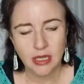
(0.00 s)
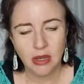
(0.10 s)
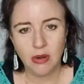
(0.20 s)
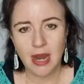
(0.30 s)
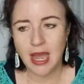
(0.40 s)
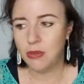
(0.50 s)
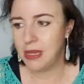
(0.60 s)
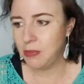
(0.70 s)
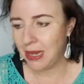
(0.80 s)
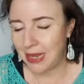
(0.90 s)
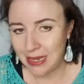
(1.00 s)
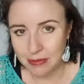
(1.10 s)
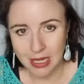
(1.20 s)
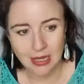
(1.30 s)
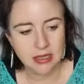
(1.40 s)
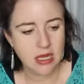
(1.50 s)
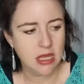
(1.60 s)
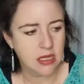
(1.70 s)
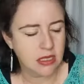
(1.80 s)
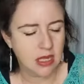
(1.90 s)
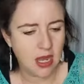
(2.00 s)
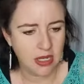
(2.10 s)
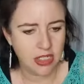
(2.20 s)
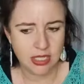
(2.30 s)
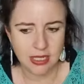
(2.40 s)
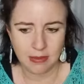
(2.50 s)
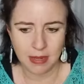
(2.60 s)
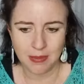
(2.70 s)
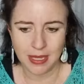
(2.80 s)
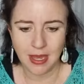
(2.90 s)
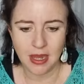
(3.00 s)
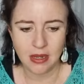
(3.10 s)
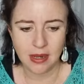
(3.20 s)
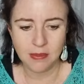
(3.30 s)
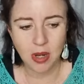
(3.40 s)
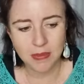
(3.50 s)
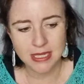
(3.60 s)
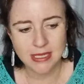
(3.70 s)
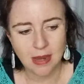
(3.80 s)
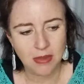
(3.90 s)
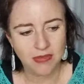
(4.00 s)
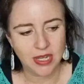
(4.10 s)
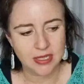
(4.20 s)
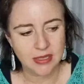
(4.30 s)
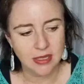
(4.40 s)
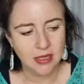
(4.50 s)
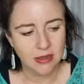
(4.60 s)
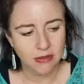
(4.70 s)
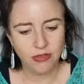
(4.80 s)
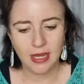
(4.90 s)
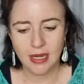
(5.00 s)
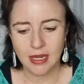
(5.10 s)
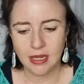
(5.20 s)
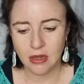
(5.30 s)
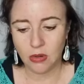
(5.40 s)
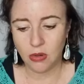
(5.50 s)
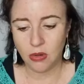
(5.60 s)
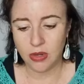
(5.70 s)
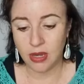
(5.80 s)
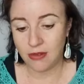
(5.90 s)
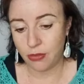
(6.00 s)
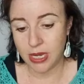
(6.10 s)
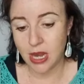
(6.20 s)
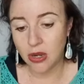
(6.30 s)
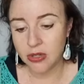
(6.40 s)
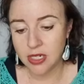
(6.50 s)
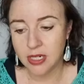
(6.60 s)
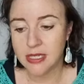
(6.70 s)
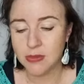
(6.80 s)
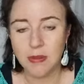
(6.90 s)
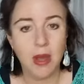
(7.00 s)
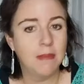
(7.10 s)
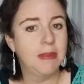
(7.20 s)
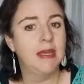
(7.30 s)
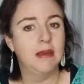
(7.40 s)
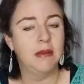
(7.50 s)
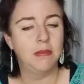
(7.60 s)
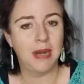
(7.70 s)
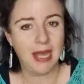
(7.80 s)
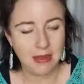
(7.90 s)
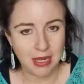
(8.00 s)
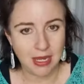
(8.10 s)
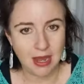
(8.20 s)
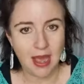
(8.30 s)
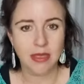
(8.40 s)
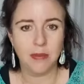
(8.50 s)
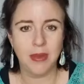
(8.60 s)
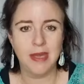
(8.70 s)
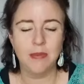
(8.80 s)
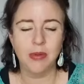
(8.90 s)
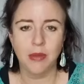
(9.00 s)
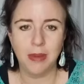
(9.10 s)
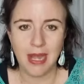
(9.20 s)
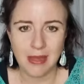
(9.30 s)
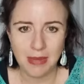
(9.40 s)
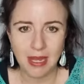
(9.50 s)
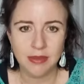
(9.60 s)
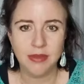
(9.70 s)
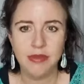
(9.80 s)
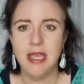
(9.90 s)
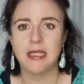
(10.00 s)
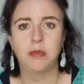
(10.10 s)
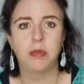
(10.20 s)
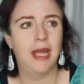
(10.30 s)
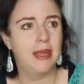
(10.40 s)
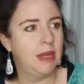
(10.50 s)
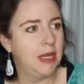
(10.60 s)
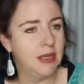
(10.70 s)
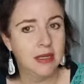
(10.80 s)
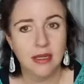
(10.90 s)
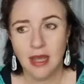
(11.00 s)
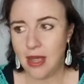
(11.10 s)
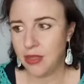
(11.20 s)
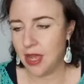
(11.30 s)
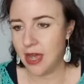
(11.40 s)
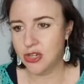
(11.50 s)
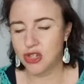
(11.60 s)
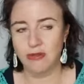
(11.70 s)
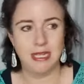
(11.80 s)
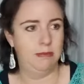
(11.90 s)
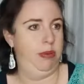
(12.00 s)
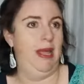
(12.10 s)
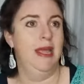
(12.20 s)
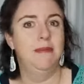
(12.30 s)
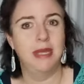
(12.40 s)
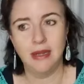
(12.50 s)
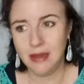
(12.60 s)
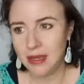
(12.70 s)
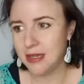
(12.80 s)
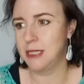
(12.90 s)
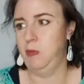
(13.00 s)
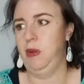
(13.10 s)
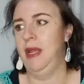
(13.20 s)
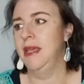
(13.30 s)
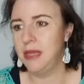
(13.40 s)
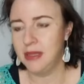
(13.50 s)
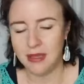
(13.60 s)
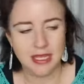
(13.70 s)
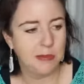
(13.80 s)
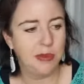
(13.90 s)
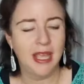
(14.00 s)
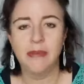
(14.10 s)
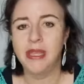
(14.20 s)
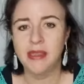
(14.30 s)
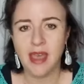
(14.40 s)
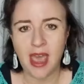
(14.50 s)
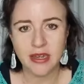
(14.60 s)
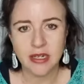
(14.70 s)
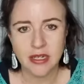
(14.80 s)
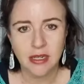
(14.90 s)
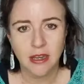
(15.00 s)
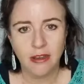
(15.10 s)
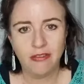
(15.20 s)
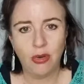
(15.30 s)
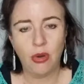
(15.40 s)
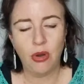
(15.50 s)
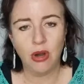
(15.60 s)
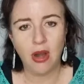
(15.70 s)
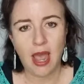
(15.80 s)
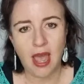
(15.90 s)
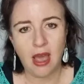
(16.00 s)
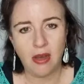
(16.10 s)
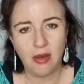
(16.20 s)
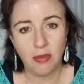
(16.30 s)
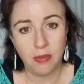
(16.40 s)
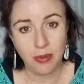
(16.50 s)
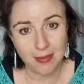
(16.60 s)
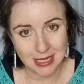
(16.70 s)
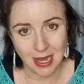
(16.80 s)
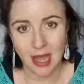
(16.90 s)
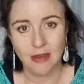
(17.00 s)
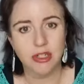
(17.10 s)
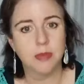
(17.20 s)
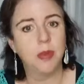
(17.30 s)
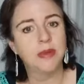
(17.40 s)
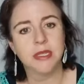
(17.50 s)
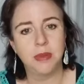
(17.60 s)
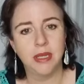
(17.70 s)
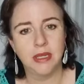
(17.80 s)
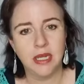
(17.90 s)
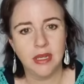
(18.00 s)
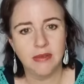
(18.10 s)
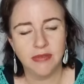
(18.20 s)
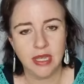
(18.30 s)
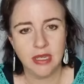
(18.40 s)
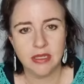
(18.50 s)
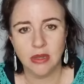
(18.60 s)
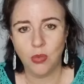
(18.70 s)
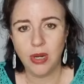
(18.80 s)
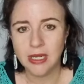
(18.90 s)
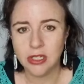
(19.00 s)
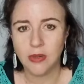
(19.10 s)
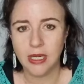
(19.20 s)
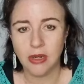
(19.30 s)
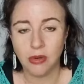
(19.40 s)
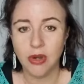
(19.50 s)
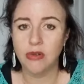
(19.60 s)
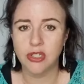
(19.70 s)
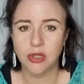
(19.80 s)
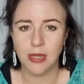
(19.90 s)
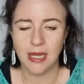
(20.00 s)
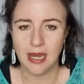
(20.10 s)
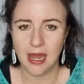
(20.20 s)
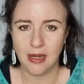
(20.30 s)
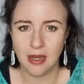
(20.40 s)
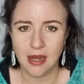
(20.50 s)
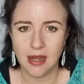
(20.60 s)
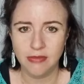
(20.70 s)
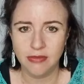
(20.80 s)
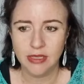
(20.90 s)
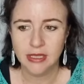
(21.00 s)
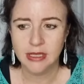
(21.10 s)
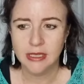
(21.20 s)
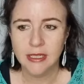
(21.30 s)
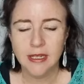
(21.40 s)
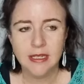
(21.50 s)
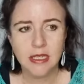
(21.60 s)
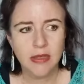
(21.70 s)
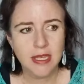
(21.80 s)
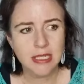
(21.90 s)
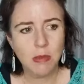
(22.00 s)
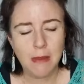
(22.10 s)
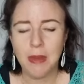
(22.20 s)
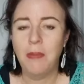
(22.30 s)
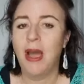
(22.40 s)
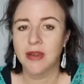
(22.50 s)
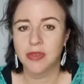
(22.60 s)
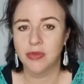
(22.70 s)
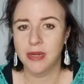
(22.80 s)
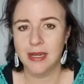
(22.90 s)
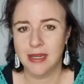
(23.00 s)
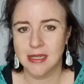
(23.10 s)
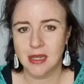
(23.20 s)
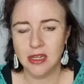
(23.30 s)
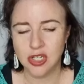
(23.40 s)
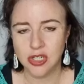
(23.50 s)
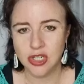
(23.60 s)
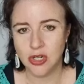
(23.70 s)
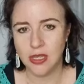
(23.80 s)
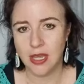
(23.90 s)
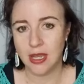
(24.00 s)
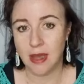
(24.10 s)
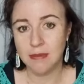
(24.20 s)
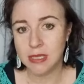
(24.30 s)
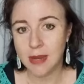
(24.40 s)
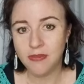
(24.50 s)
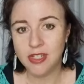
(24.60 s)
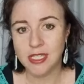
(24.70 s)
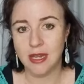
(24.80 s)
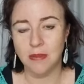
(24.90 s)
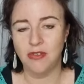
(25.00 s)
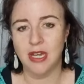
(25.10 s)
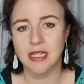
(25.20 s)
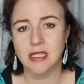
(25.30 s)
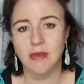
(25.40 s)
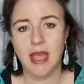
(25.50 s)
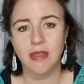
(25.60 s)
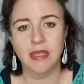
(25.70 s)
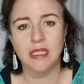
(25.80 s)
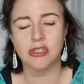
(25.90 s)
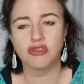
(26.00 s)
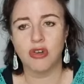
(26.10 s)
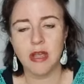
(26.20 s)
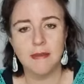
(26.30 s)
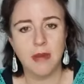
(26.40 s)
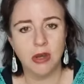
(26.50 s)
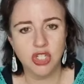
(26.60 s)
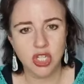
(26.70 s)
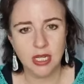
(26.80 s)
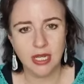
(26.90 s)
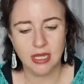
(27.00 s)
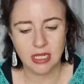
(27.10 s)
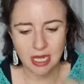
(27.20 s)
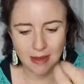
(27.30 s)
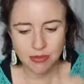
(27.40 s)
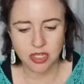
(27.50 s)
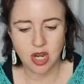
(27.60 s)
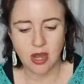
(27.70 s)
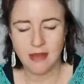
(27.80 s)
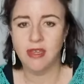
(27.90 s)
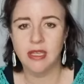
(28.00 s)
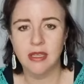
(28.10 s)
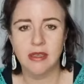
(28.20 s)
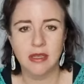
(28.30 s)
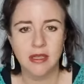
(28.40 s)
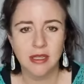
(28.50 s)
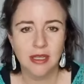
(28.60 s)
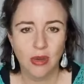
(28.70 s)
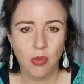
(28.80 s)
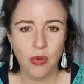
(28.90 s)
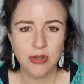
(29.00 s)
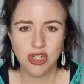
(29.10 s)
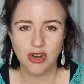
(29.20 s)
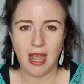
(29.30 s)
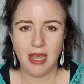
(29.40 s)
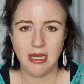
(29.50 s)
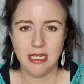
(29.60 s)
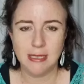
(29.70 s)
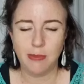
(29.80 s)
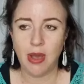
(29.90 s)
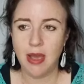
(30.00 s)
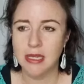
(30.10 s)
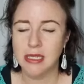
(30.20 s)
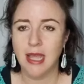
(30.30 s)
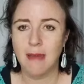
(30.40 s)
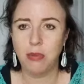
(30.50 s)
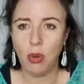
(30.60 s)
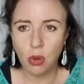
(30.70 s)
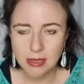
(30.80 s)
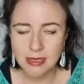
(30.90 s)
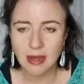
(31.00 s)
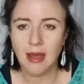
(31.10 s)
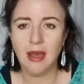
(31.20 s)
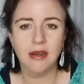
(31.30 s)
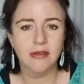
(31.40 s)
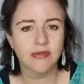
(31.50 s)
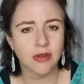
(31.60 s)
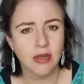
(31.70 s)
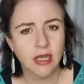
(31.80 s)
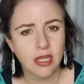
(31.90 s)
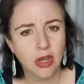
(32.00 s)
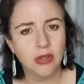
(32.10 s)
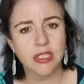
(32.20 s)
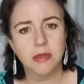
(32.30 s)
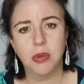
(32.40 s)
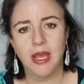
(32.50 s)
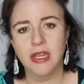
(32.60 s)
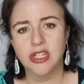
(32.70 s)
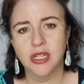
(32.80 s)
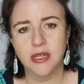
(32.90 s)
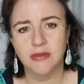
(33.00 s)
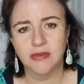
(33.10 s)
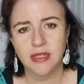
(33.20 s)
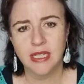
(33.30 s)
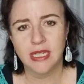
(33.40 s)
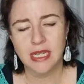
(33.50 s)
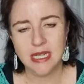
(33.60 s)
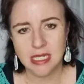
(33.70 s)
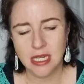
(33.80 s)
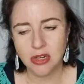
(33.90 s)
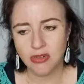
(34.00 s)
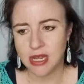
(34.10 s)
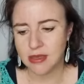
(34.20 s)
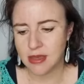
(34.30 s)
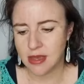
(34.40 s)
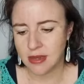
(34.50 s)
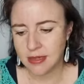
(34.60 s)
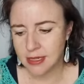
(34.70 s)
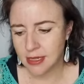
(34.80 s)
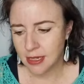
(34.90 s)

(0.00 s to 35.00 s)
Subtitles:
Or are we blaming? So this energy is coming up again. There might be some of us feeling, or if we notice, we might be blaming other people or blaming other things, blaming other countries, blaming leaders, blaming this, blaming that for our perhaps lack of responsibility of things that we're doing or not doing in our life. So this might be part of the realization too that comes up for some of us around this strong emotion and the depth diving that the water dragon inspires and that pause card of contemplation, of considering things.